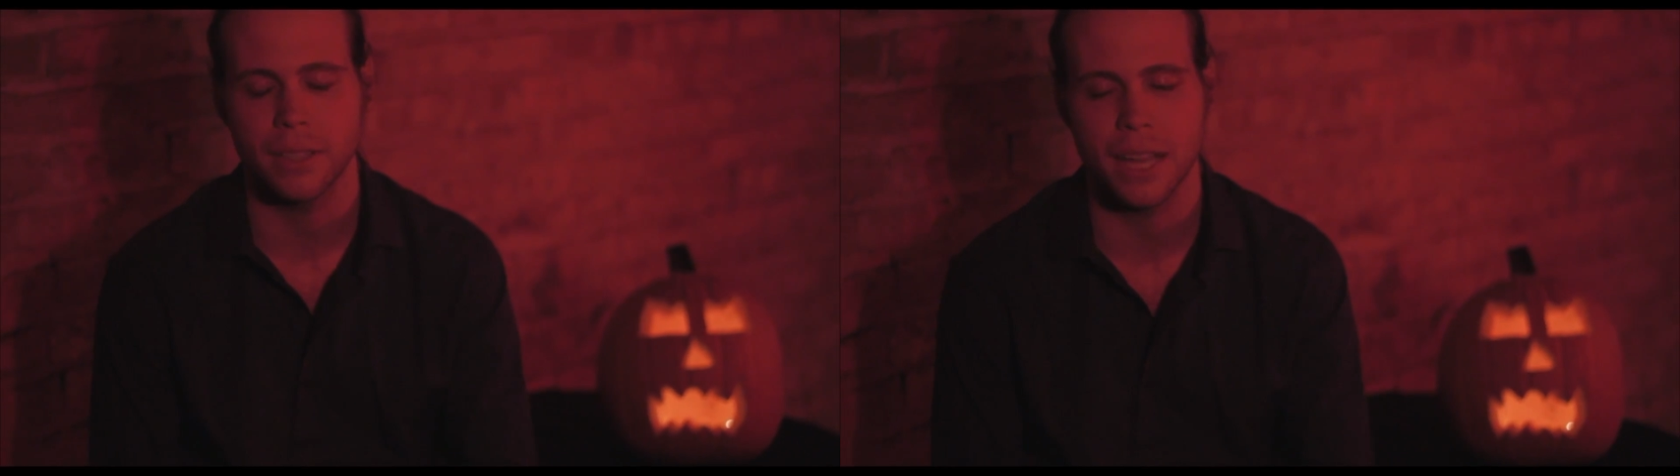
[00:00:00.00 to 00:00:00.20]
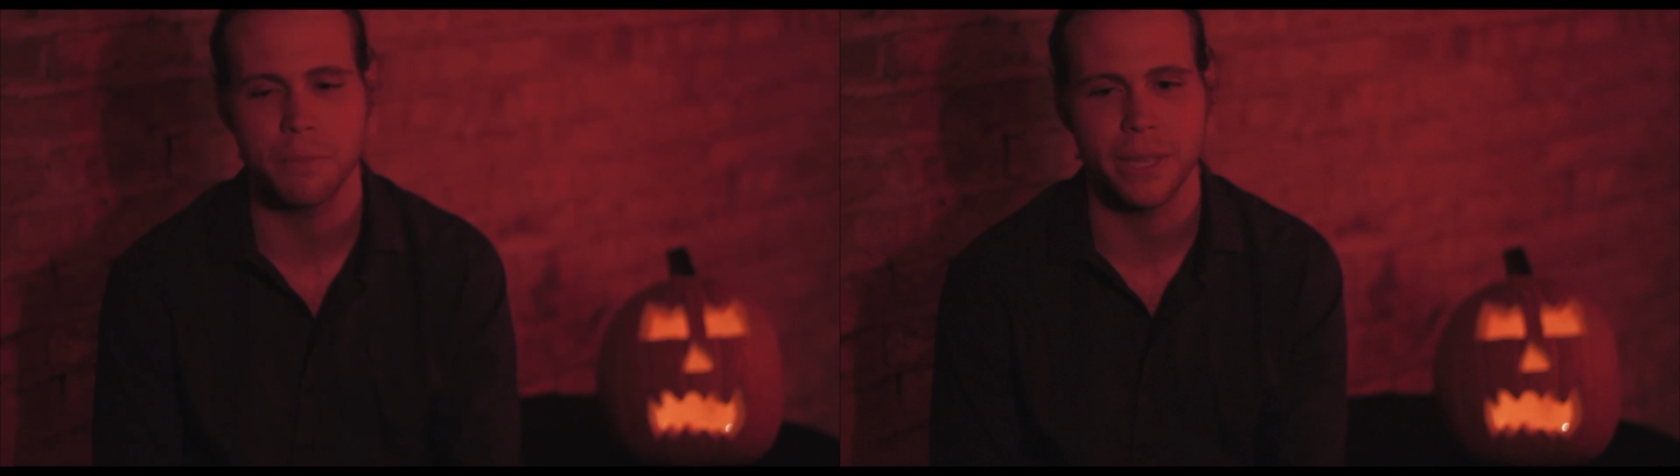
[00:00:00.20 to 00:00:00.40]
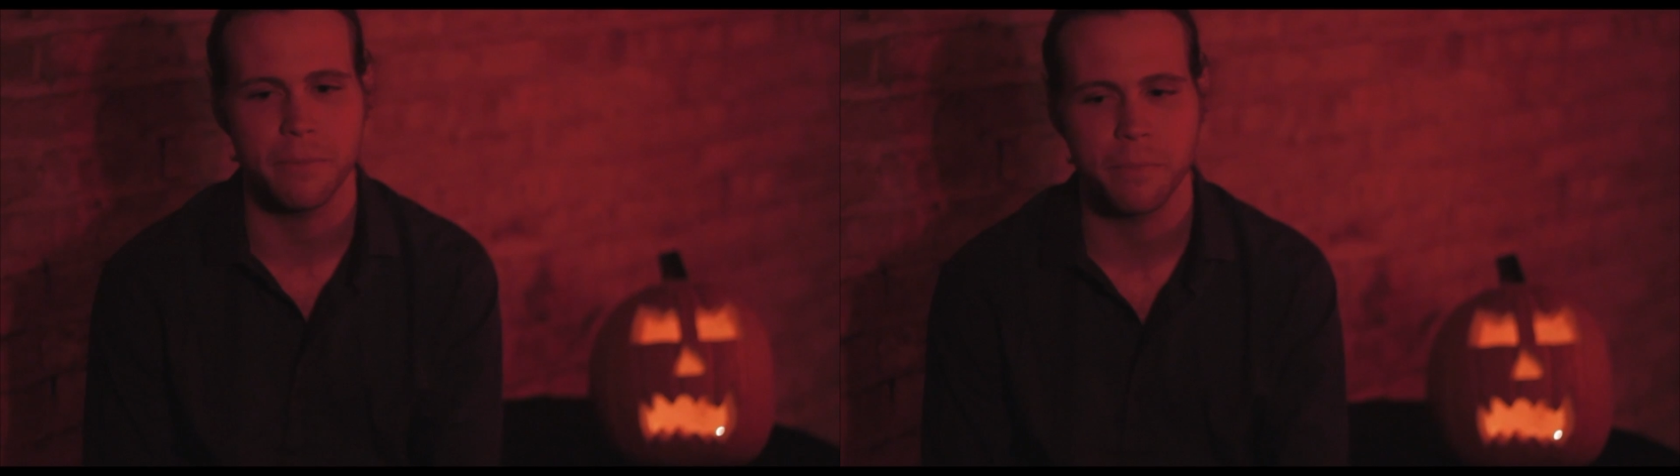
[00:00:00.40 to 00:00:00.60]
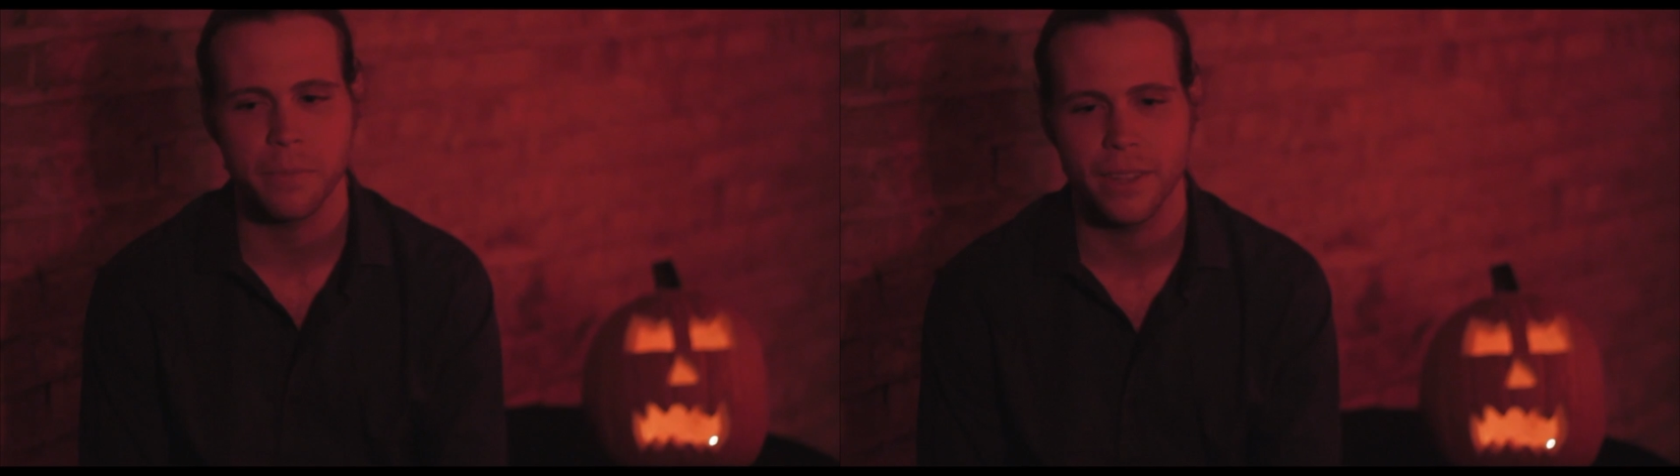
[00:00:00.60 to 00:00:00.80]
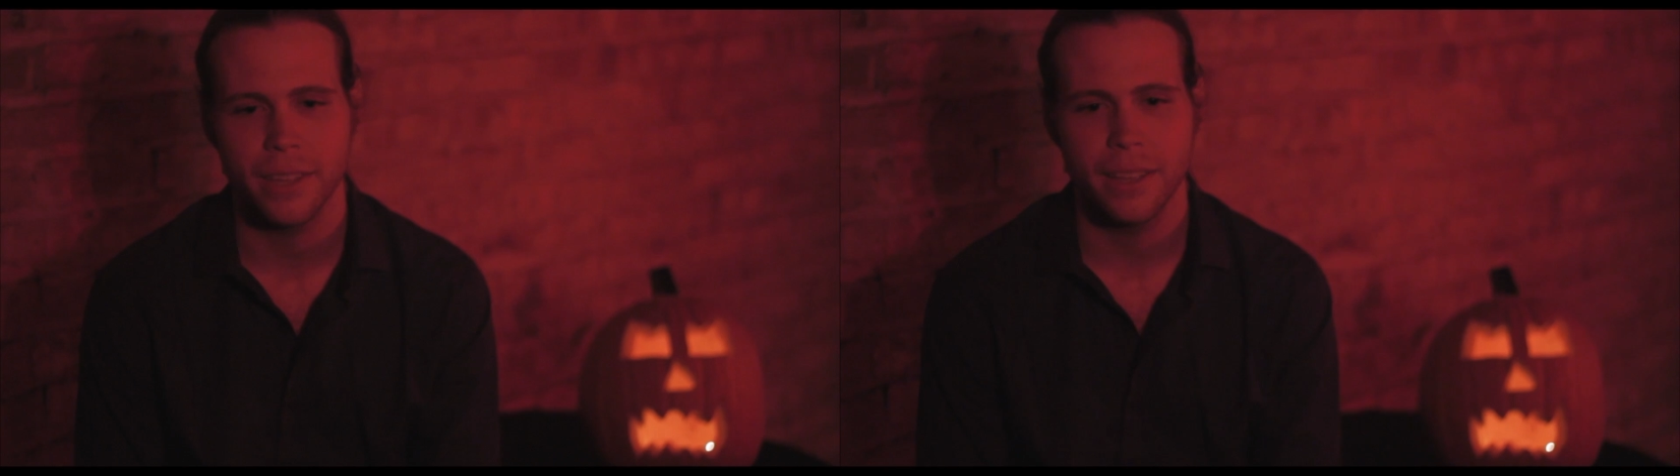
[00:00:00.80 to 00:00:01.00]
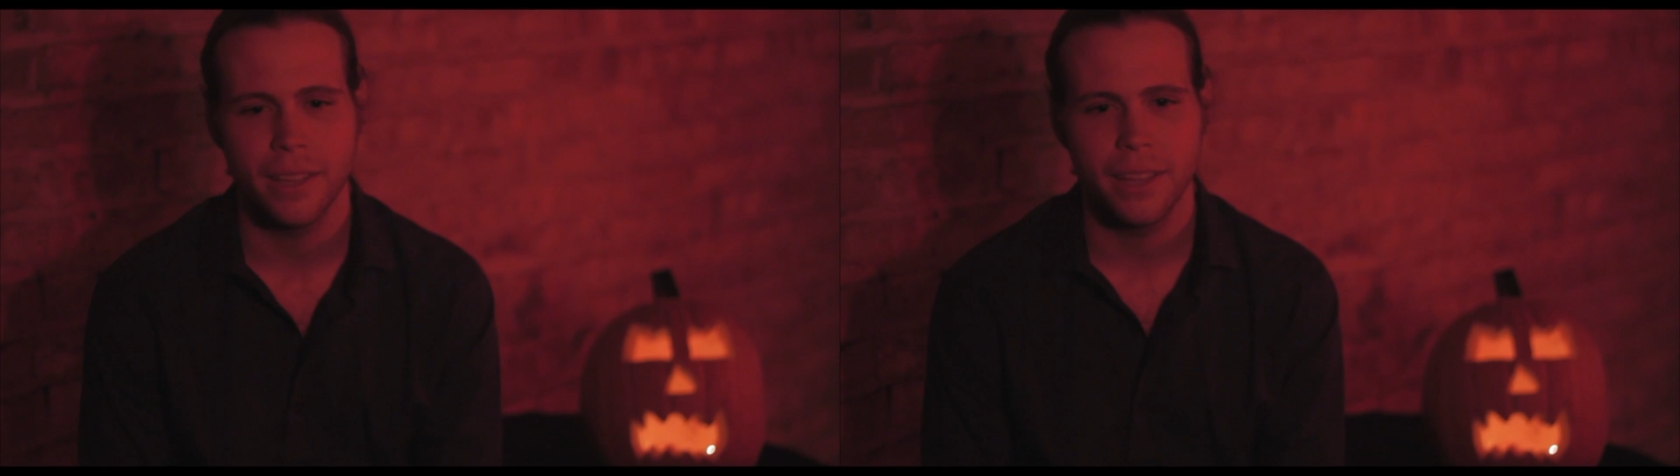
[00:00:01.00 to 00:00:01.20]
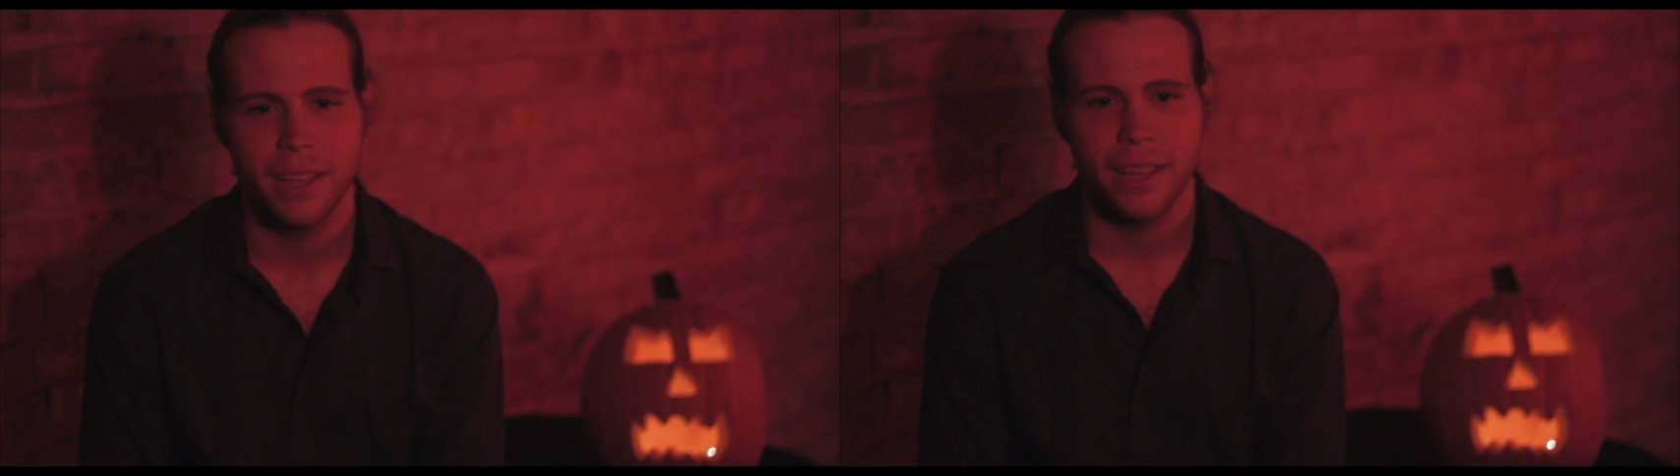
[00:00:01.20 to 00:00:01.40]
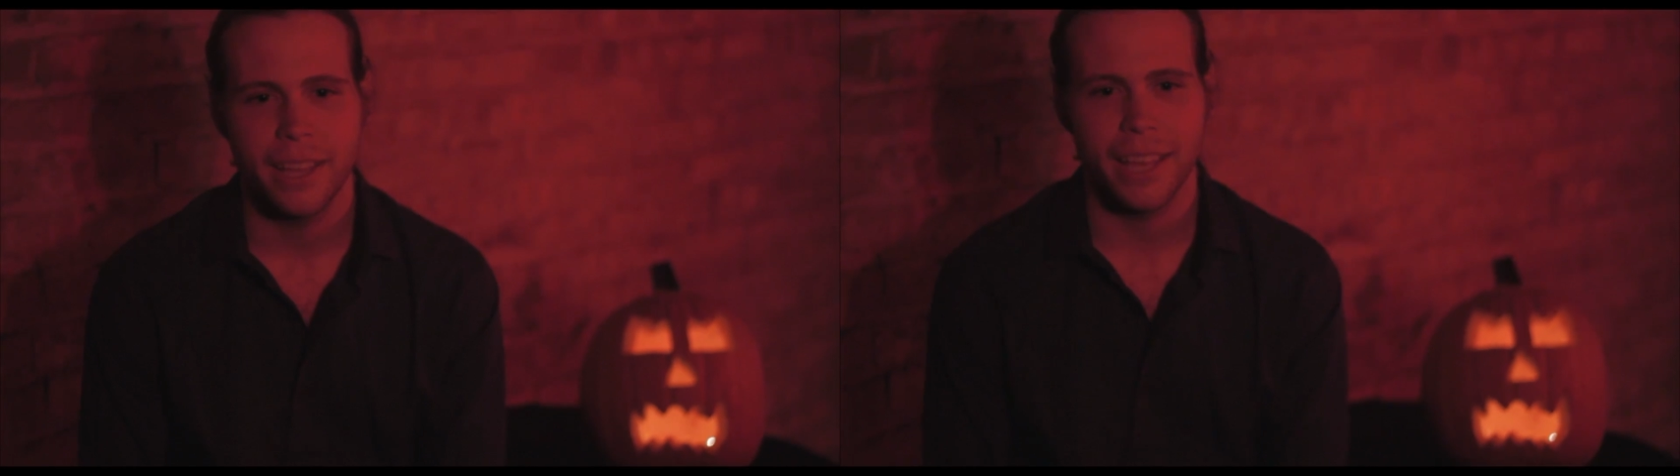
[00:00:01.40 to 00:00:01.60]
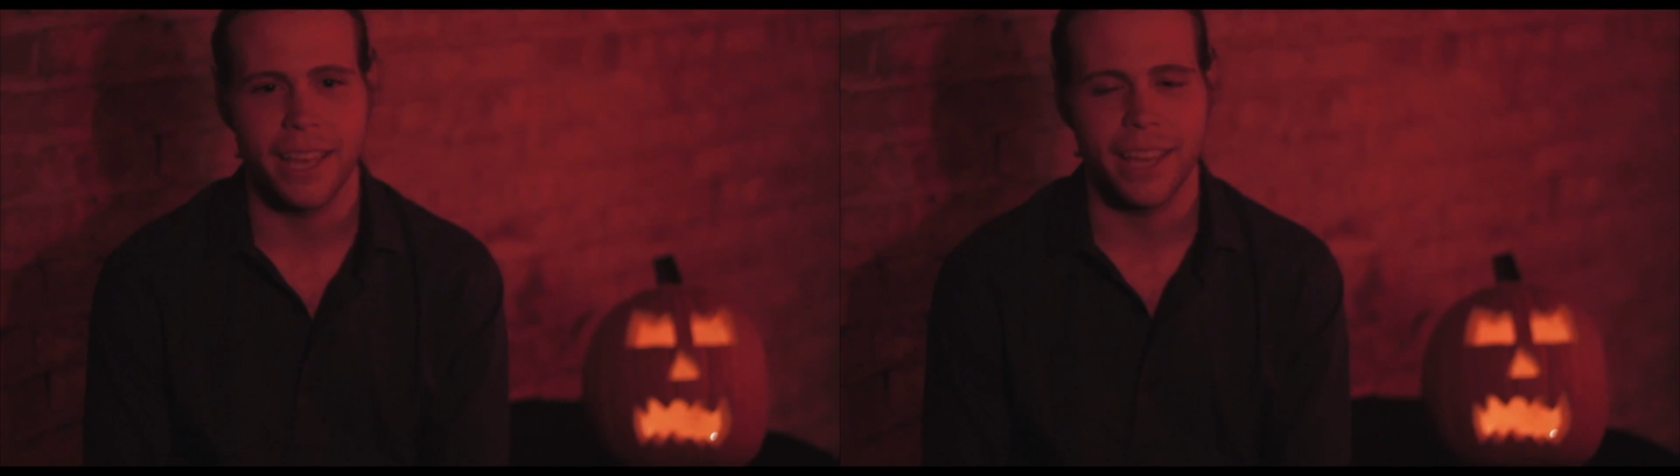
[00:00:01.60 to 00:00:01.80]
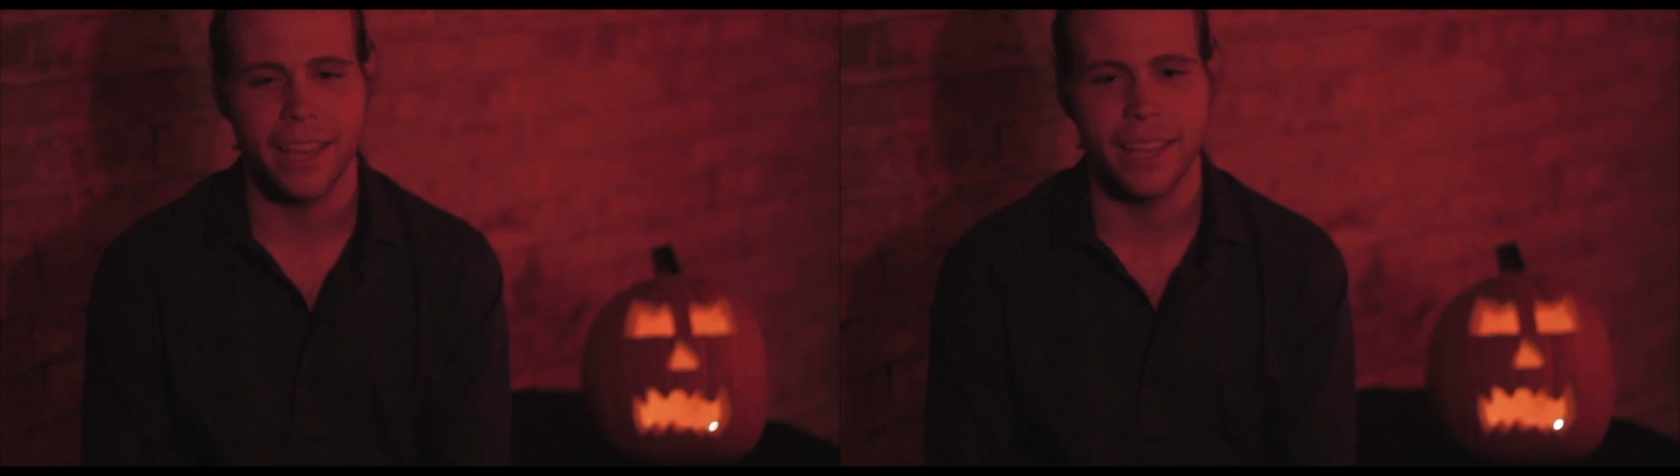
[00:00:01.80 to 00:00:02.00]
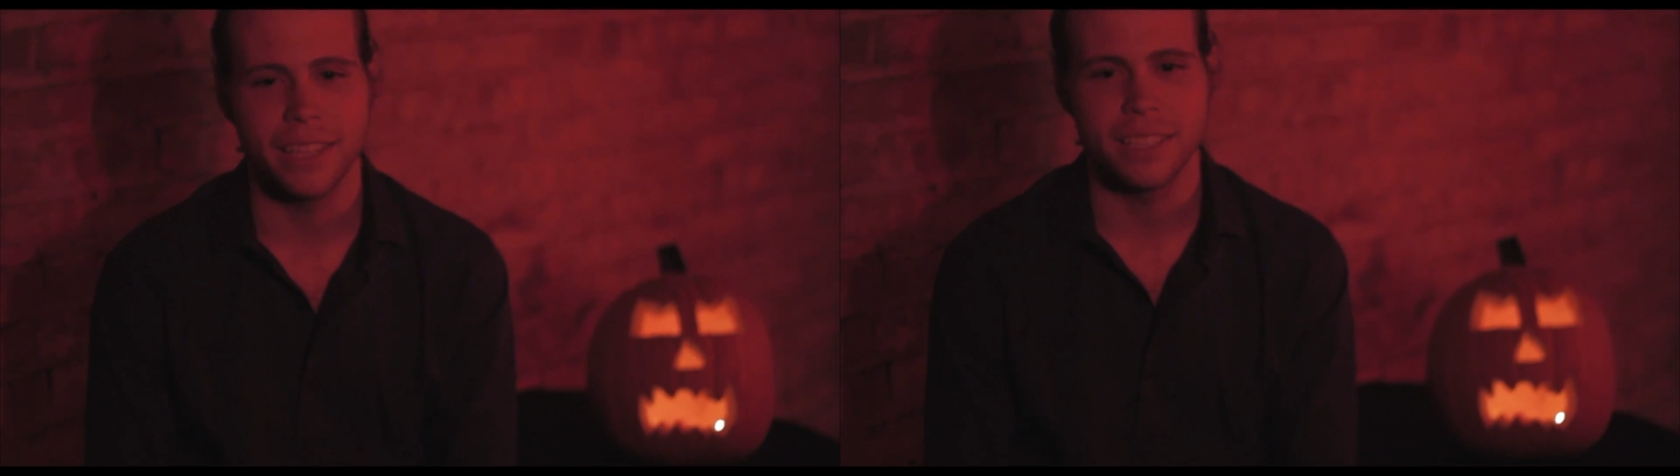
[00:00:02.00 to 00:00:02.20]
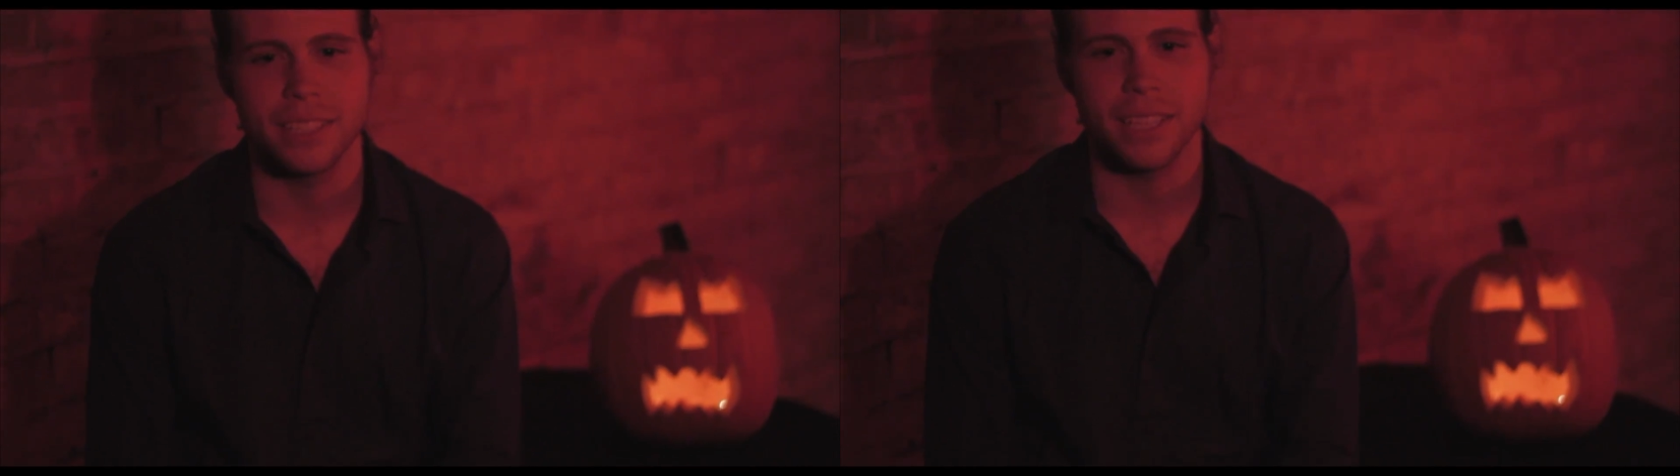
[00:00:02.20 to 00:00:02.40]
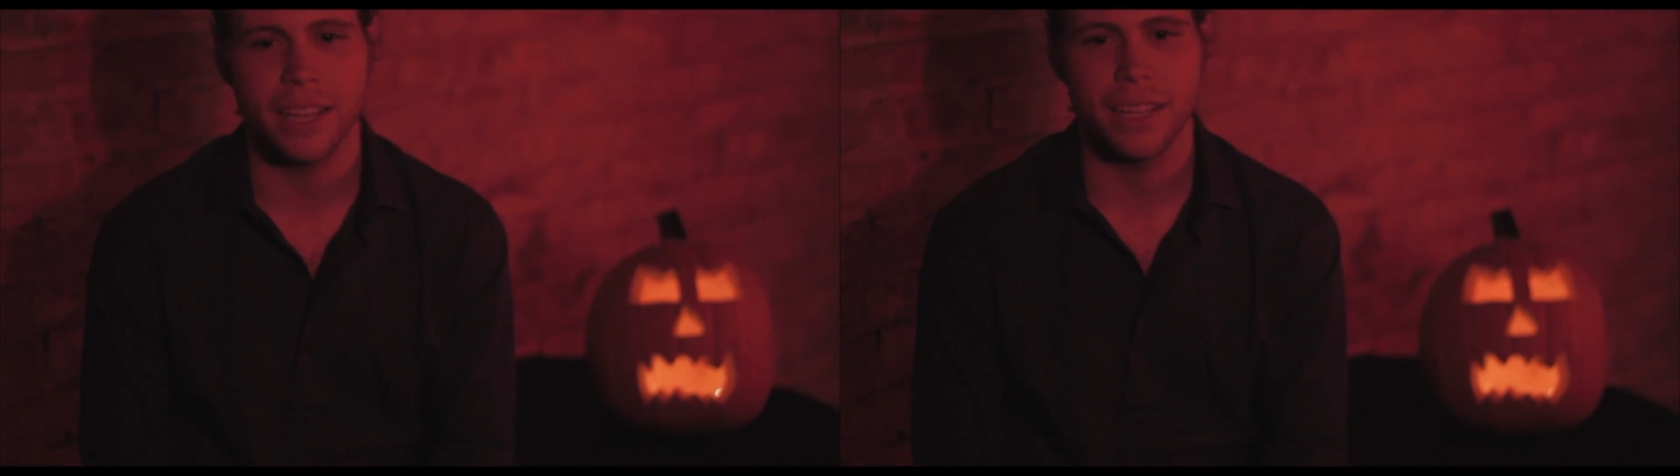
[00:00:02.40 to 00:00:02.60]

lobby. And